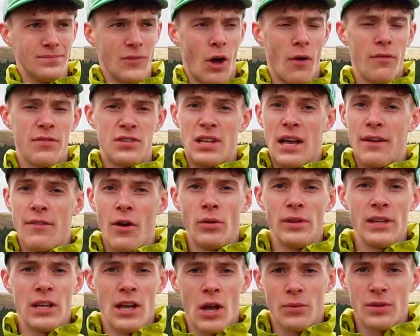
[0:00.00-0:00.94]
Obviously I've
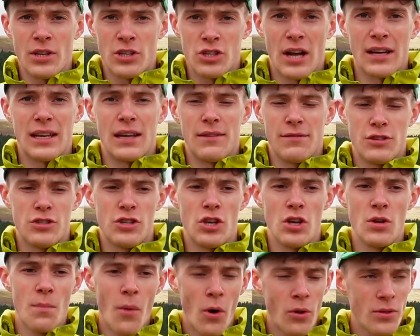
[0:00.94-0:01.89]
only owned the jacket for
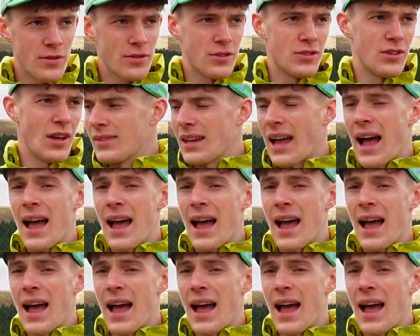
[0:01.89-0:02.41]
2 months.